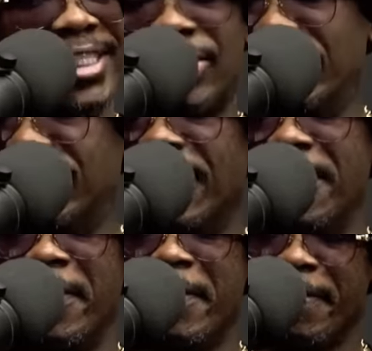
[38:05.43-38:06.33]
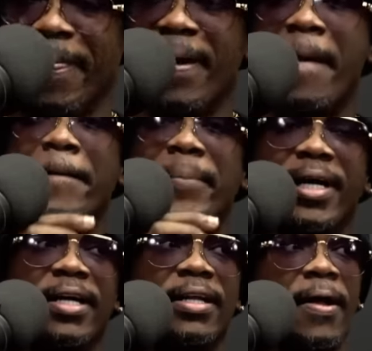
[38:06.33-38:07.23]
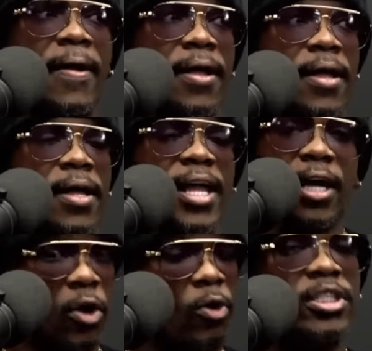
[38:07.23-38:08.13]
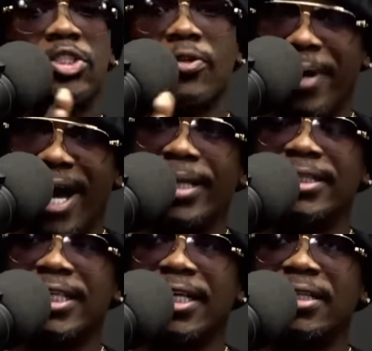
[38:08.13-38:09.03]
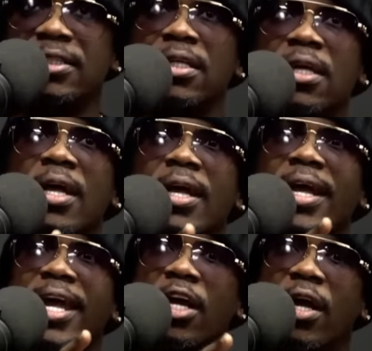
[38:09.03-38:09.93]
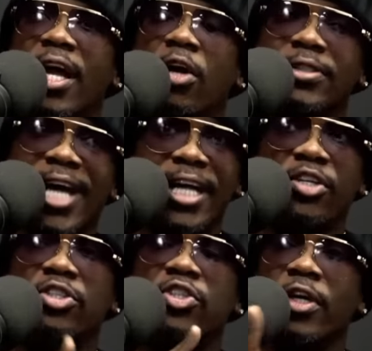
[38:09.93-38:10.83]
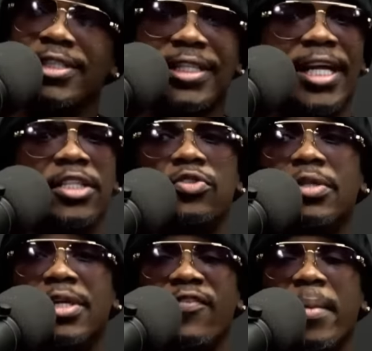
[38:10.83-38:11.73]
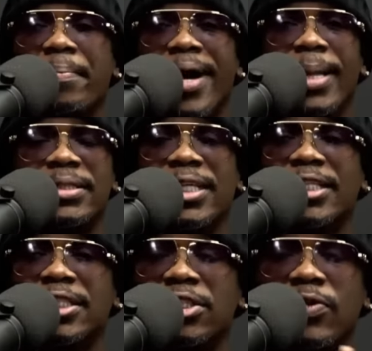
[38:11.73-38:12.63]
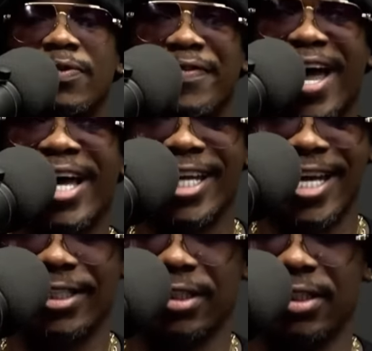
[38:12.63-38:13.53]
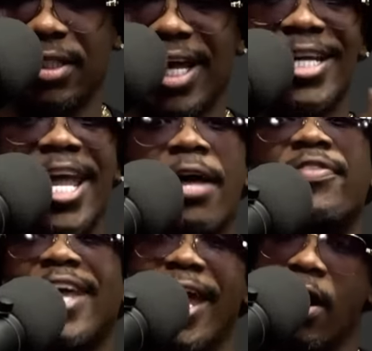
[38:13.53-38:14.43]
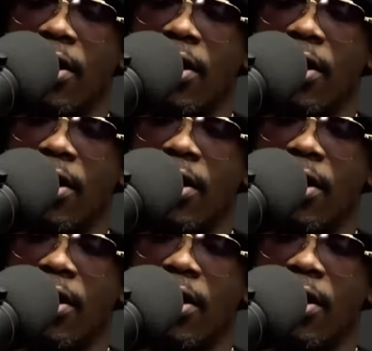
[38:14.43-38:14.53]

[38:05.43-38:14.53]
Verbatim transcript: stuff. but it goes into politics. It, it goes out of the church and into government politics, into finance and healthcare,